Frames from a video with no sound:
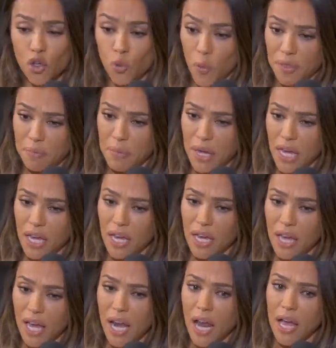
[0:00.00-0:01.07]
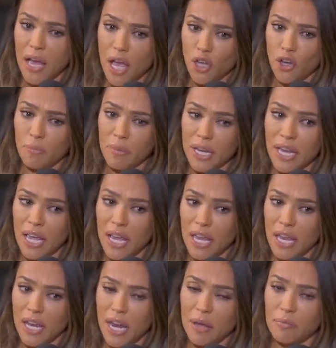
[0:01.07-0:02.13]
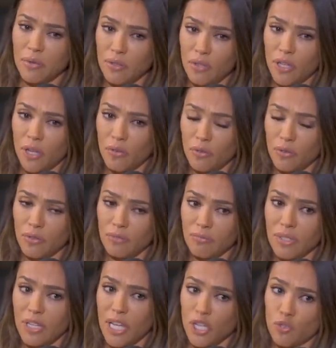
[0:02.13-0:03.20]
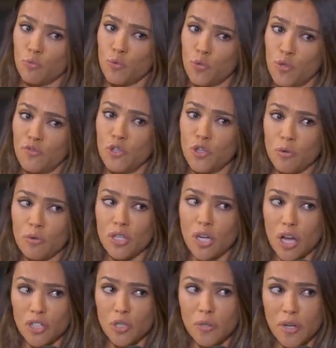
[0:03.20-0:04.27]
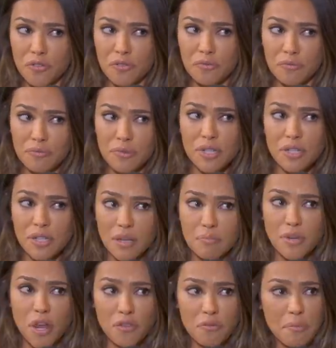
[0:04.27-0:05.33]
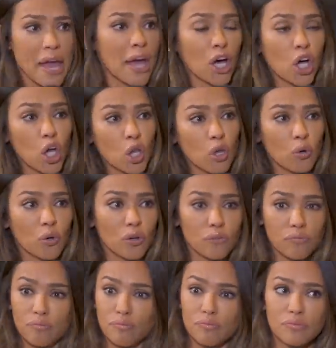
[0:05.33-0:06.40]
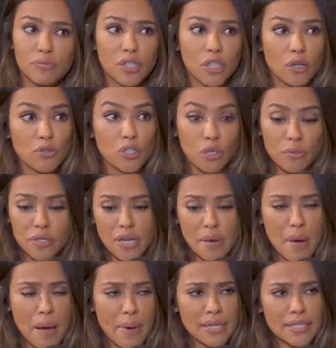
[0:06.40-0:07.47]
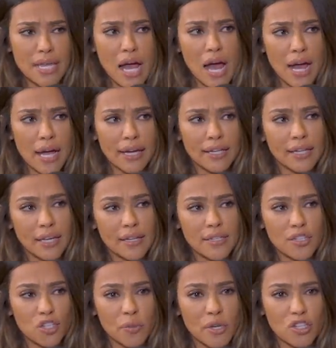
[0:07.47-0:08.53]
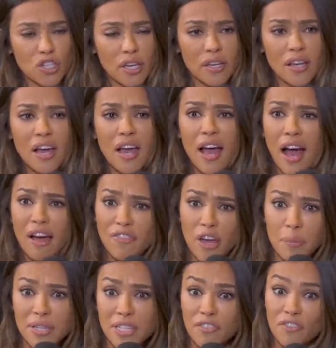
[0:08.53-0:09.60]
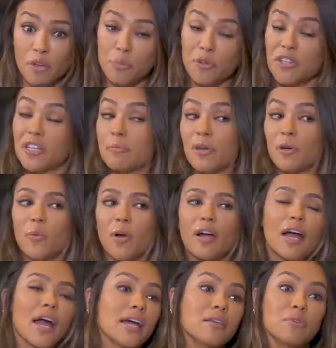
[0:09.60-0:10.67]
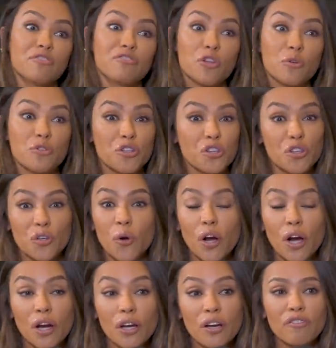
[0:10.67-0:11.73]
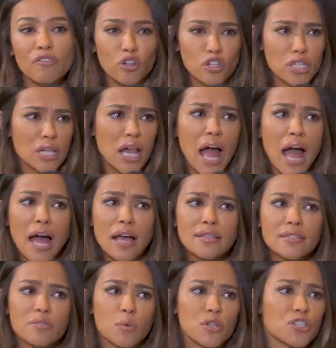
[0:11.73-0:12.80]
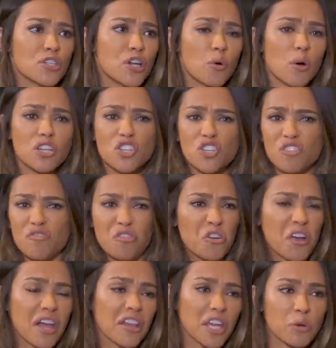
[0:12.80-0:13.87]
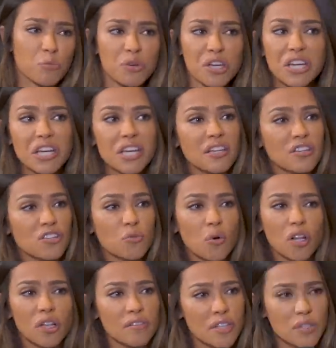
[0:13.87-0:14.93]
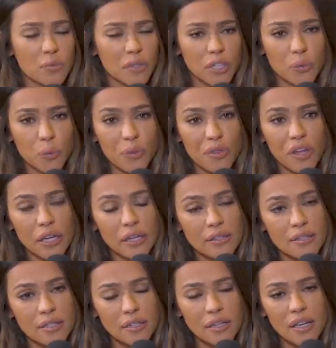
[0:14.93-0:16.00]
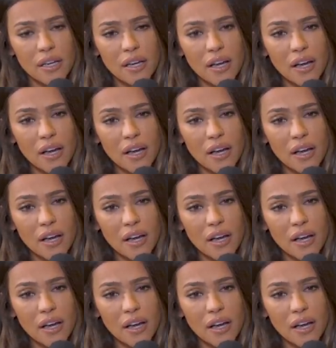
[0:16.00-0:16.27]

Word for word: You're with me, and I yeah. and you're my date, and I'm, you know, it's rude if you go and talk to another uh-huh. another male, or you know, you don't stay by my side kind of situation. I found myself in a predicament where I had been flown to New York, first class, went to go audition for L A Reed and do all of these really cool things, and